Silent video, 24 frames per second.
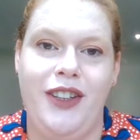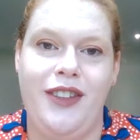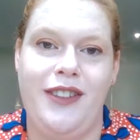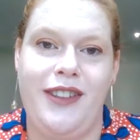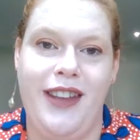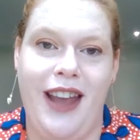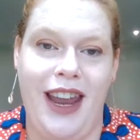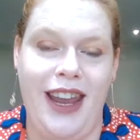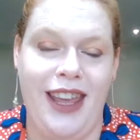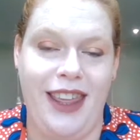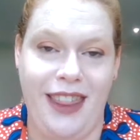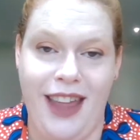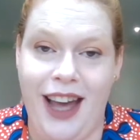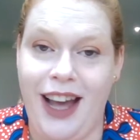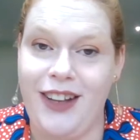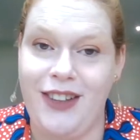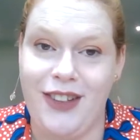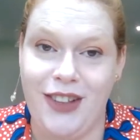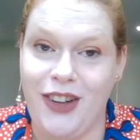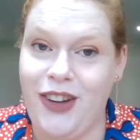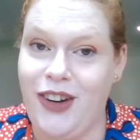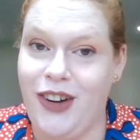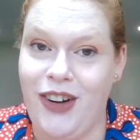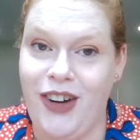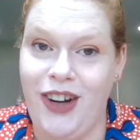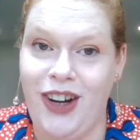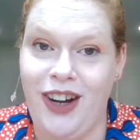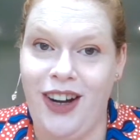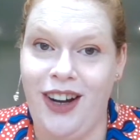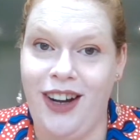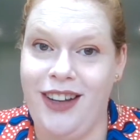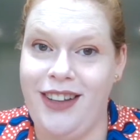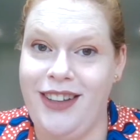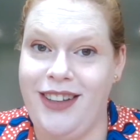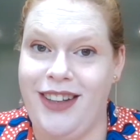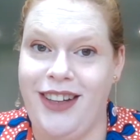take that to
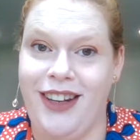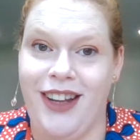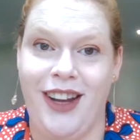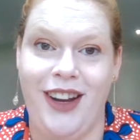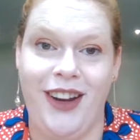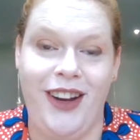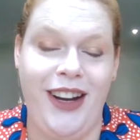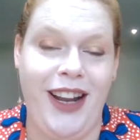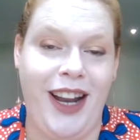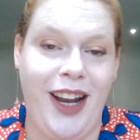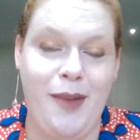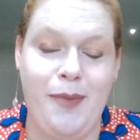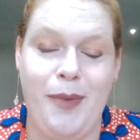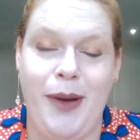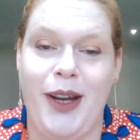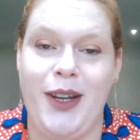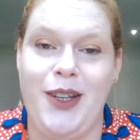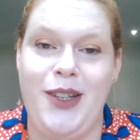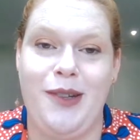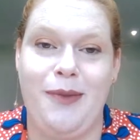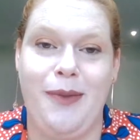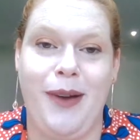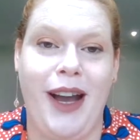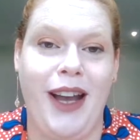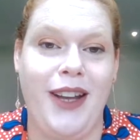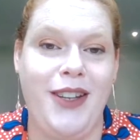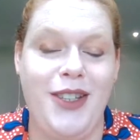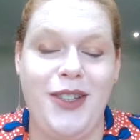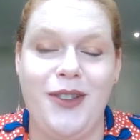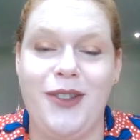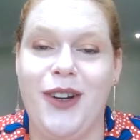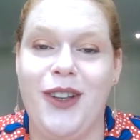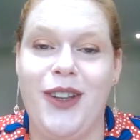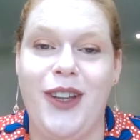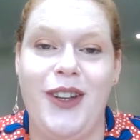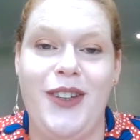court. You know, let it pass you by.
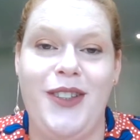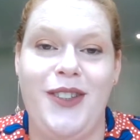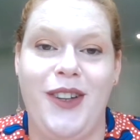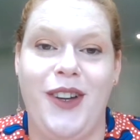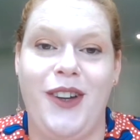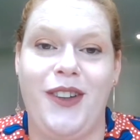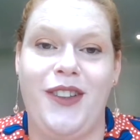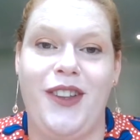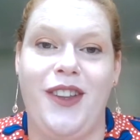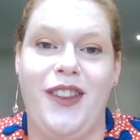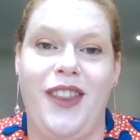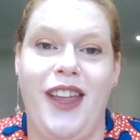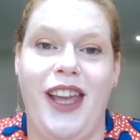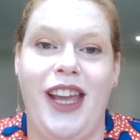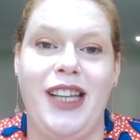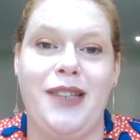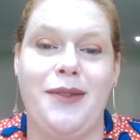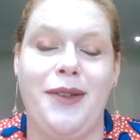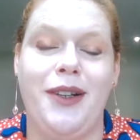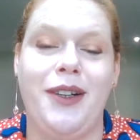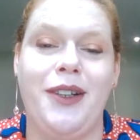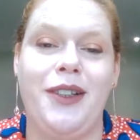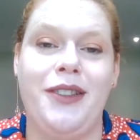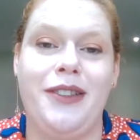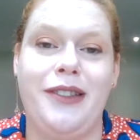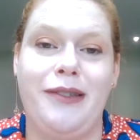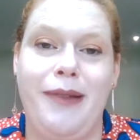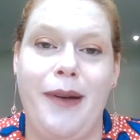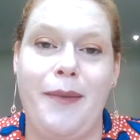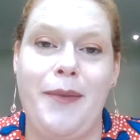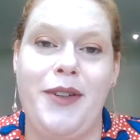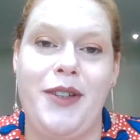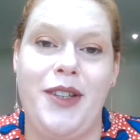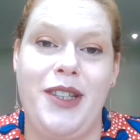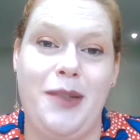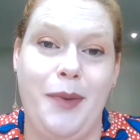Do all those sorts of things. also
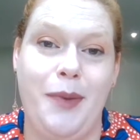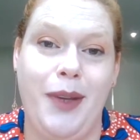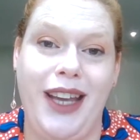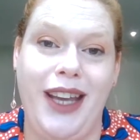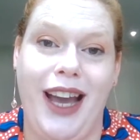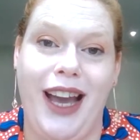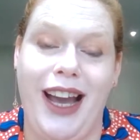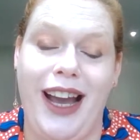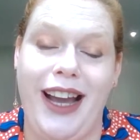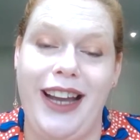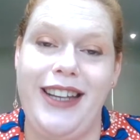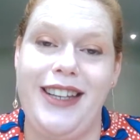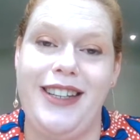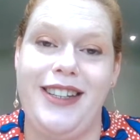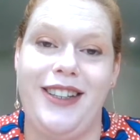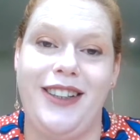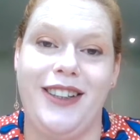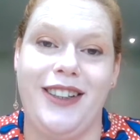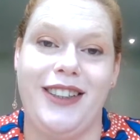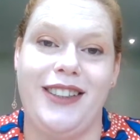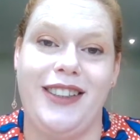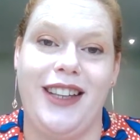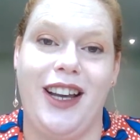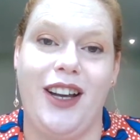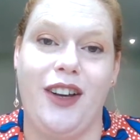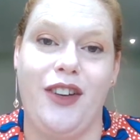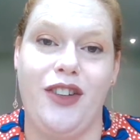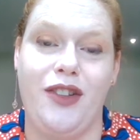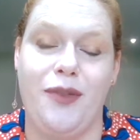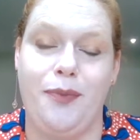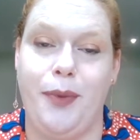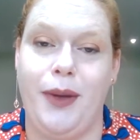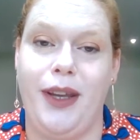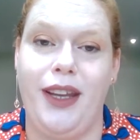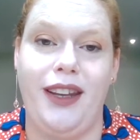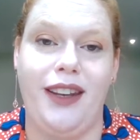remember, just be kind to yourself.
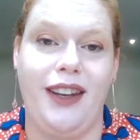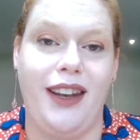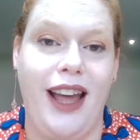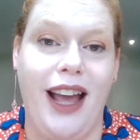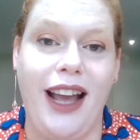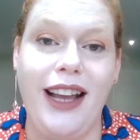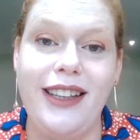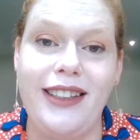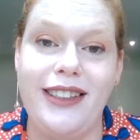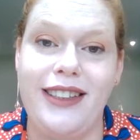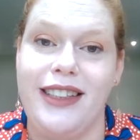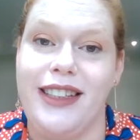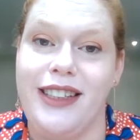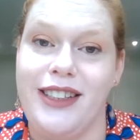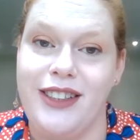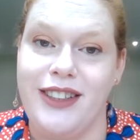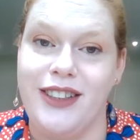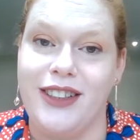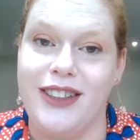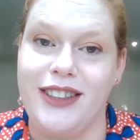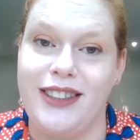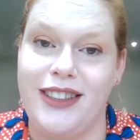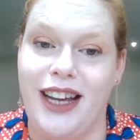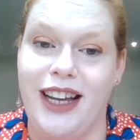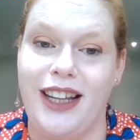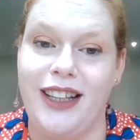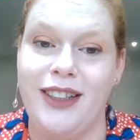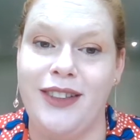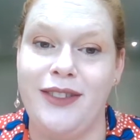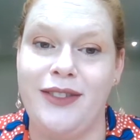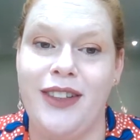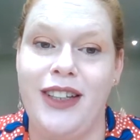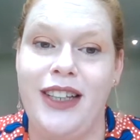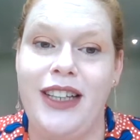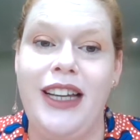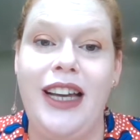Speak nicely to yourself.
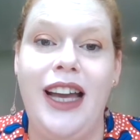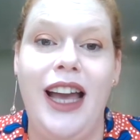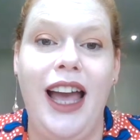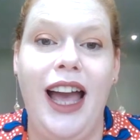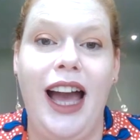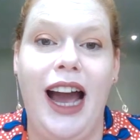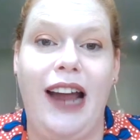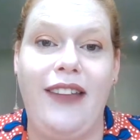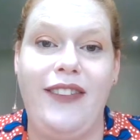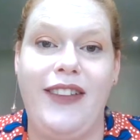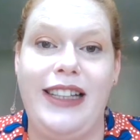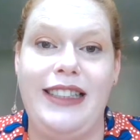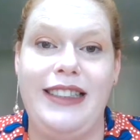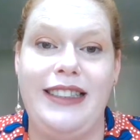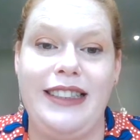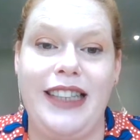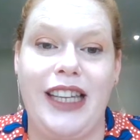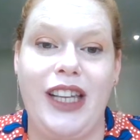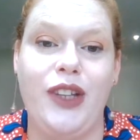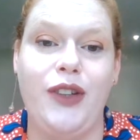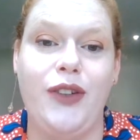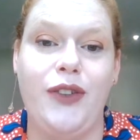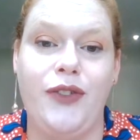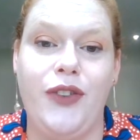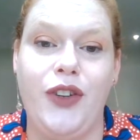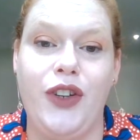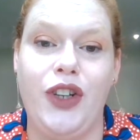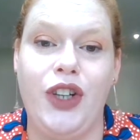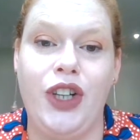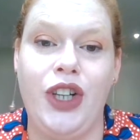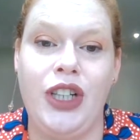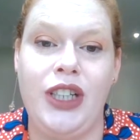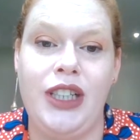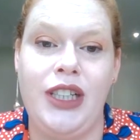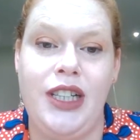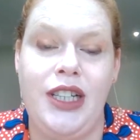And then skill
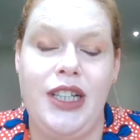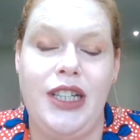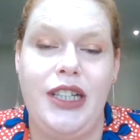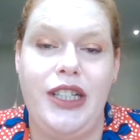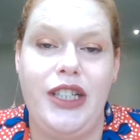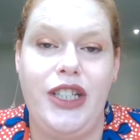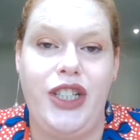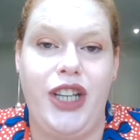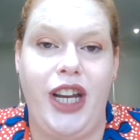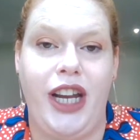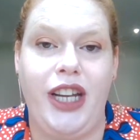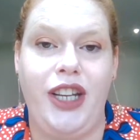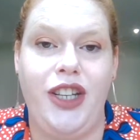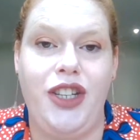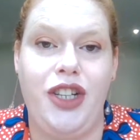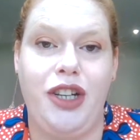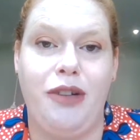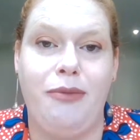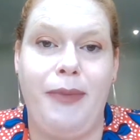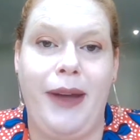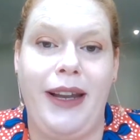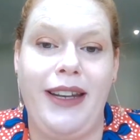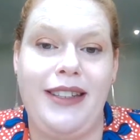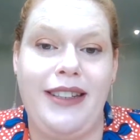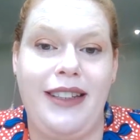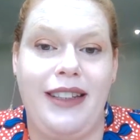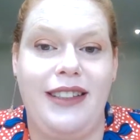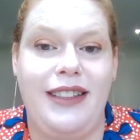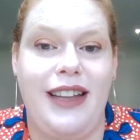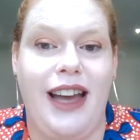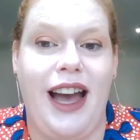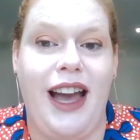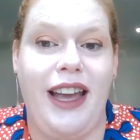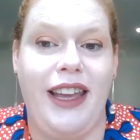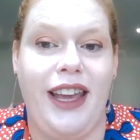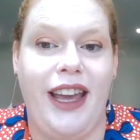four, change our mental
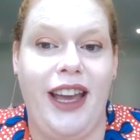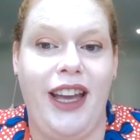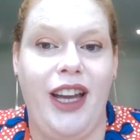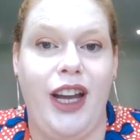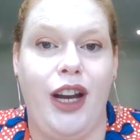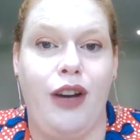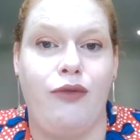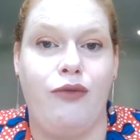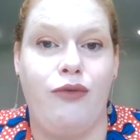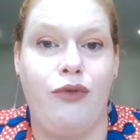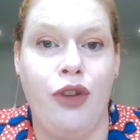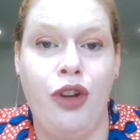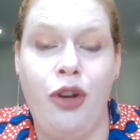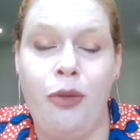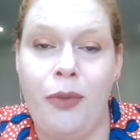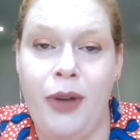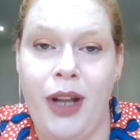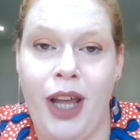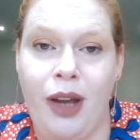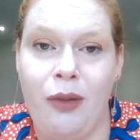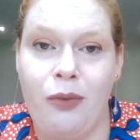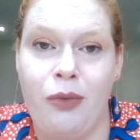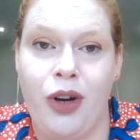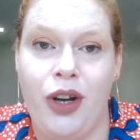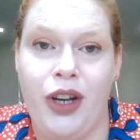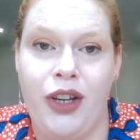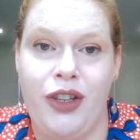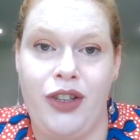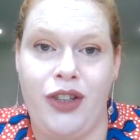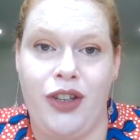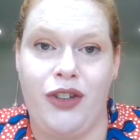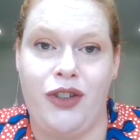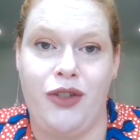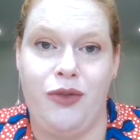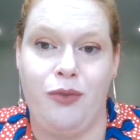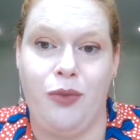diet and ruminate what is
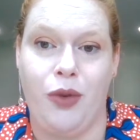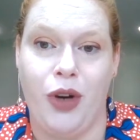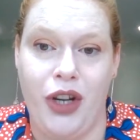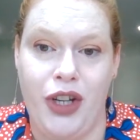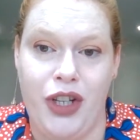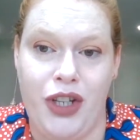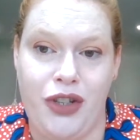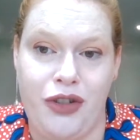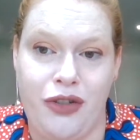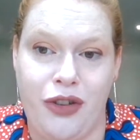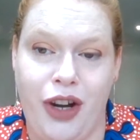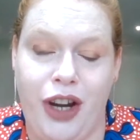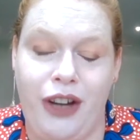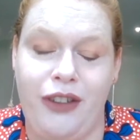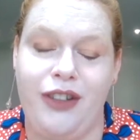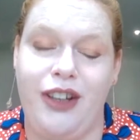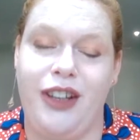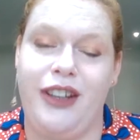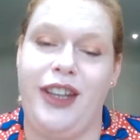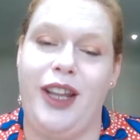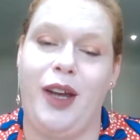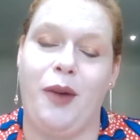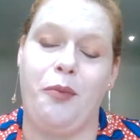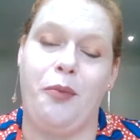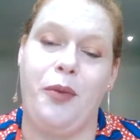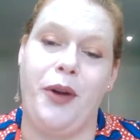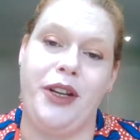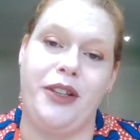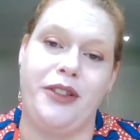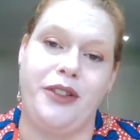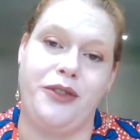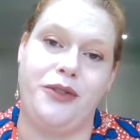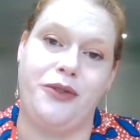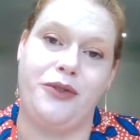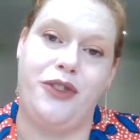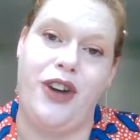on what is true and that
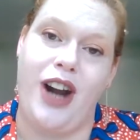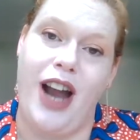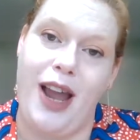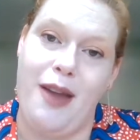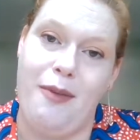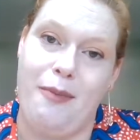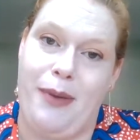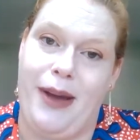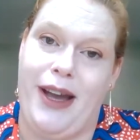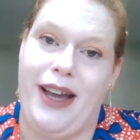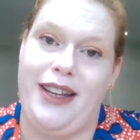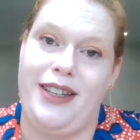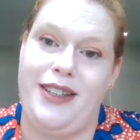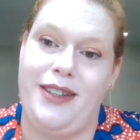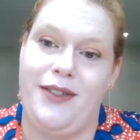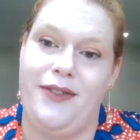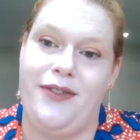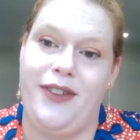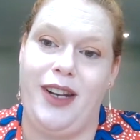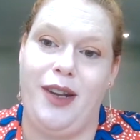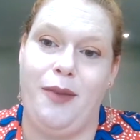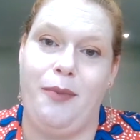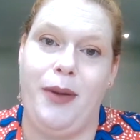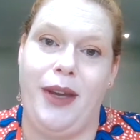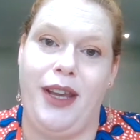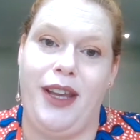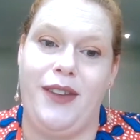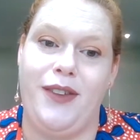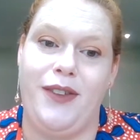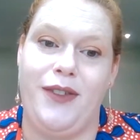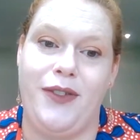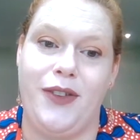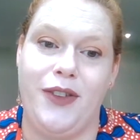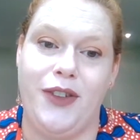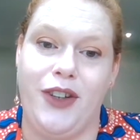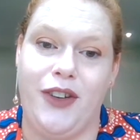brings us right back to
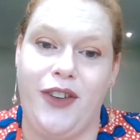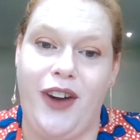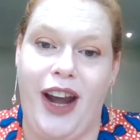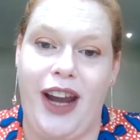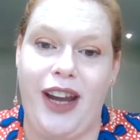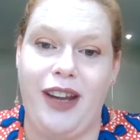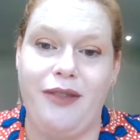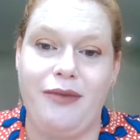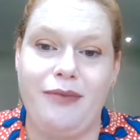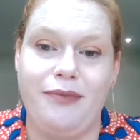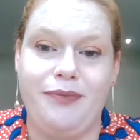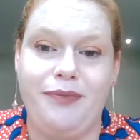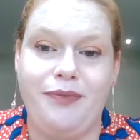philippians 4 8